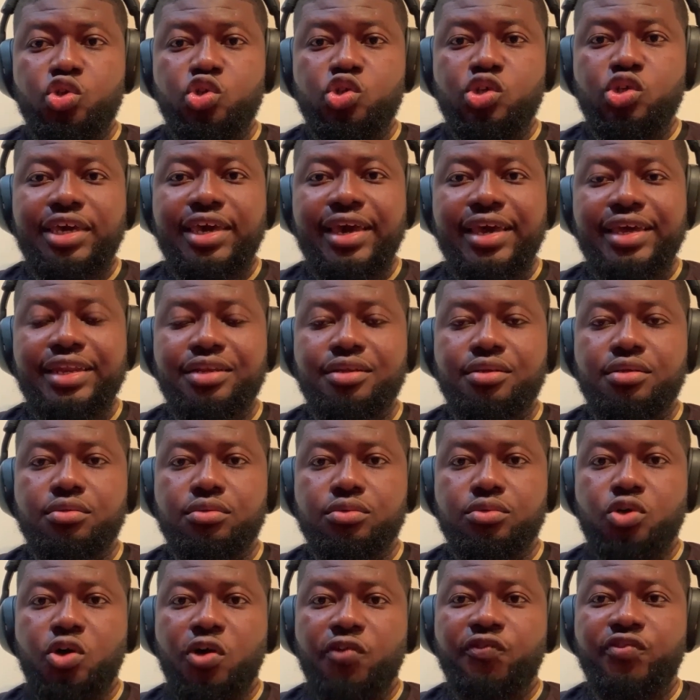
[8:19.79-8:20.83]
You
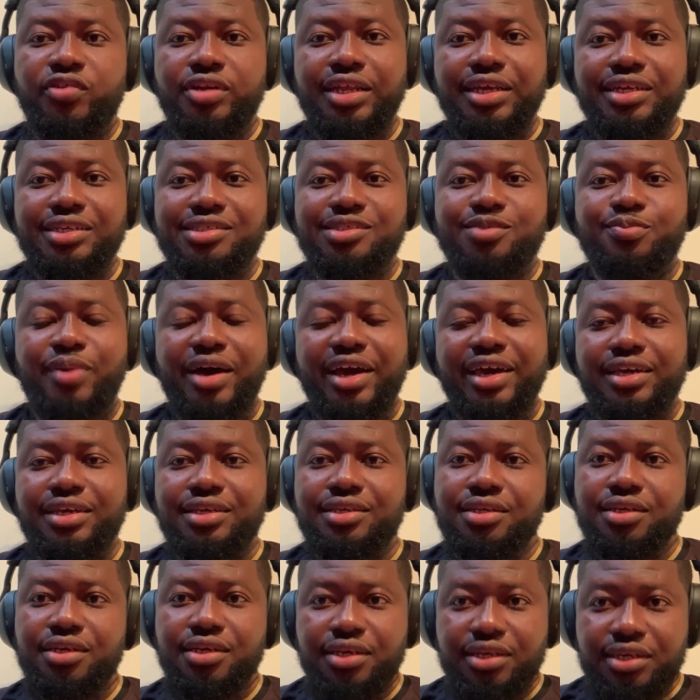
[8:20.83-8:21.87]
gain confidence
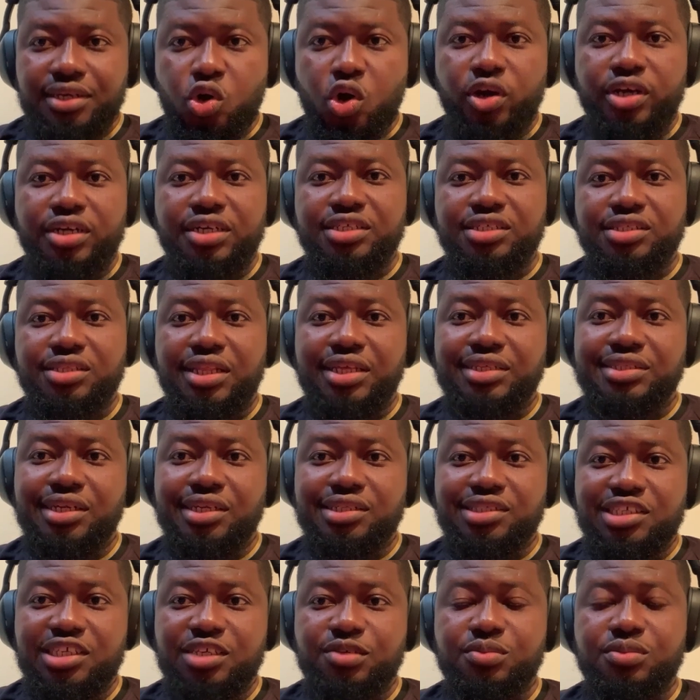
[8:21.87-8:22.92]
by scoring
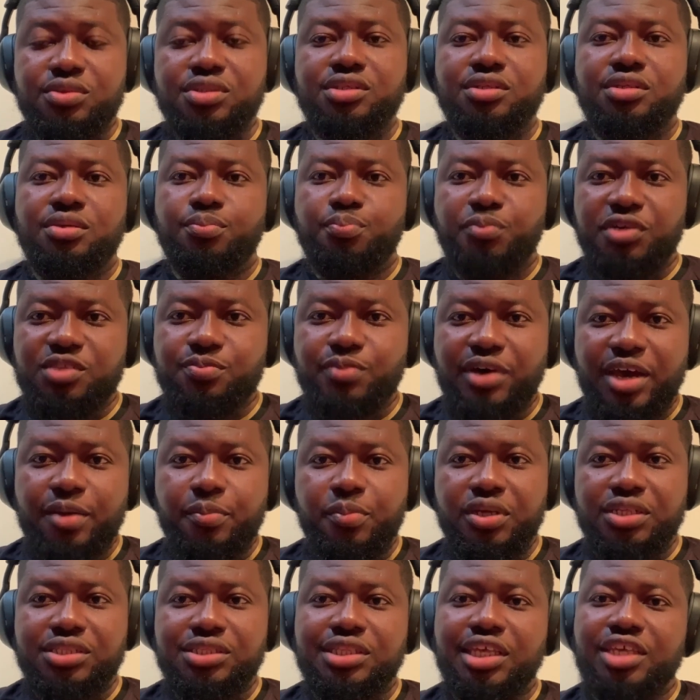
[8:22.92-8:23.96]
these lesser teams
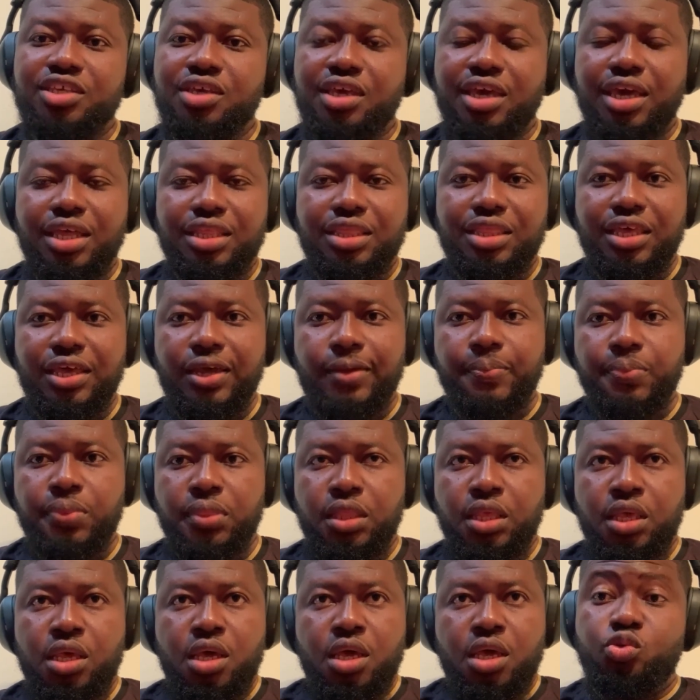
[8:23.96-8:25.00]
bit by bit, then you get
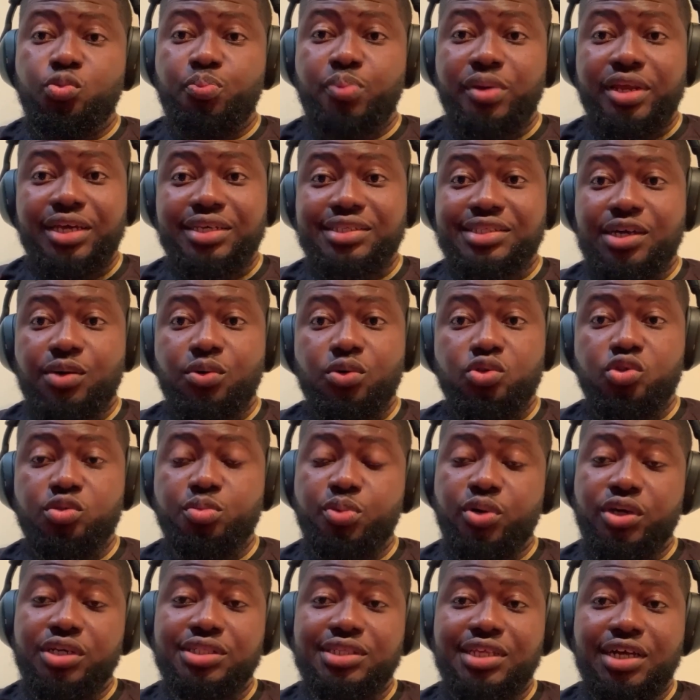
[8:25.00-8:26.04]
there. Two players I
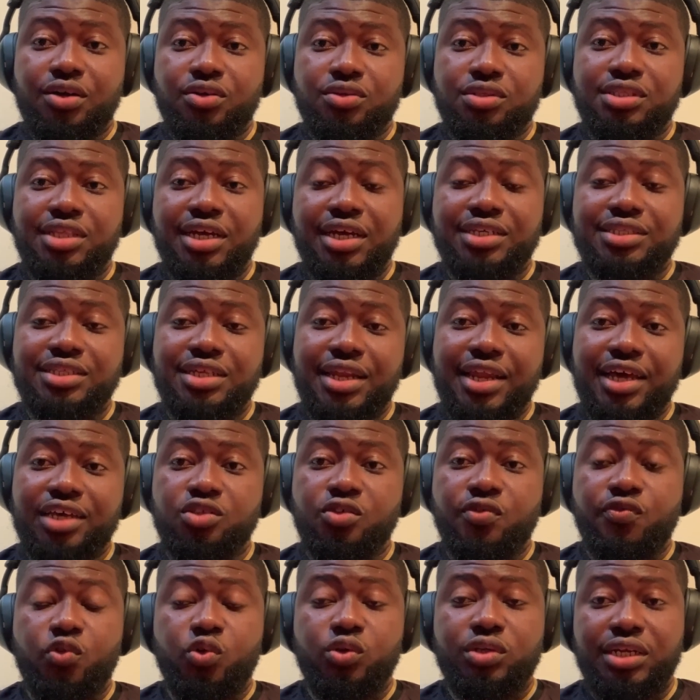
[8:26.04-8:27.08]
want to point out, that is
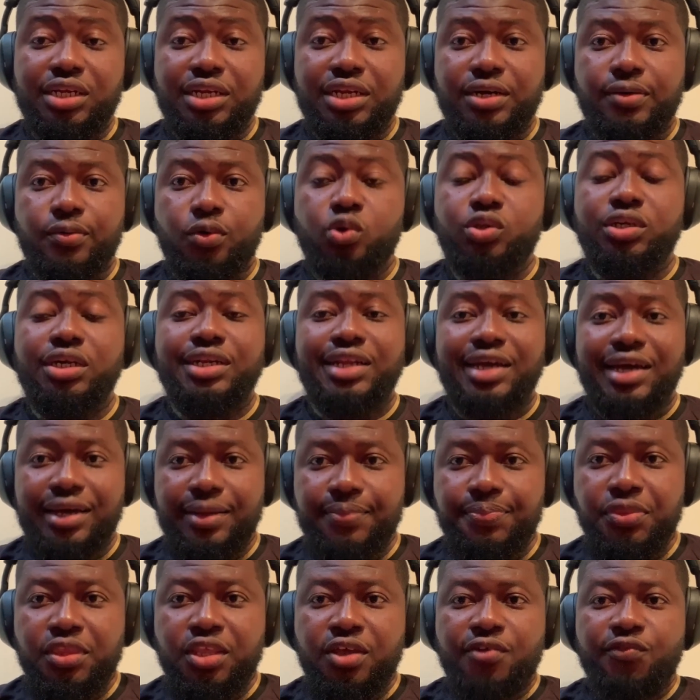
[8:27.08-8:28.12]
the likes of Onana.
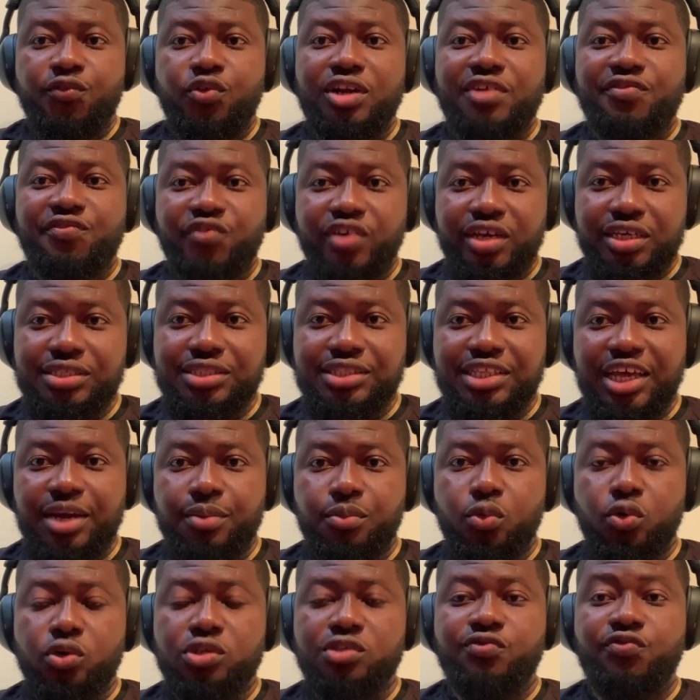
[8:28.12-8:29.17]
Onana, for the
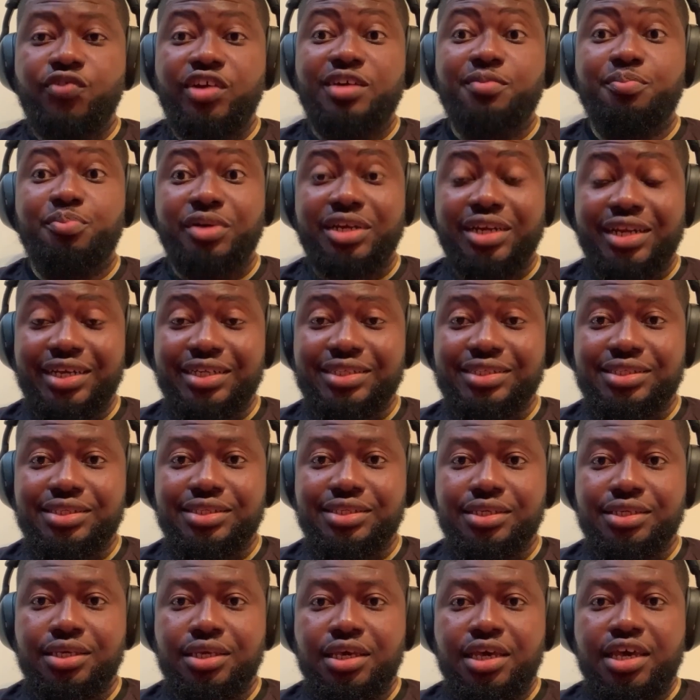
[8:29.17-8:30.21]
first time, was very
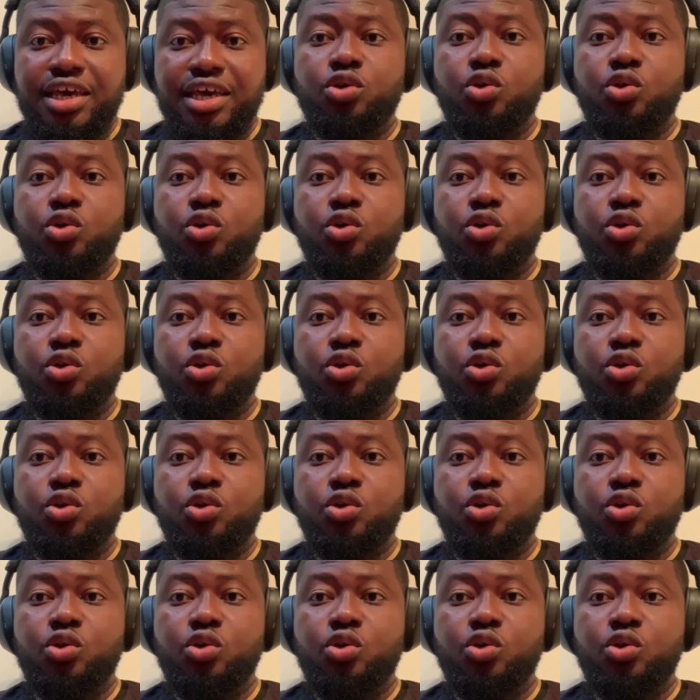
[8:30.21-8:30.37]
brilliant.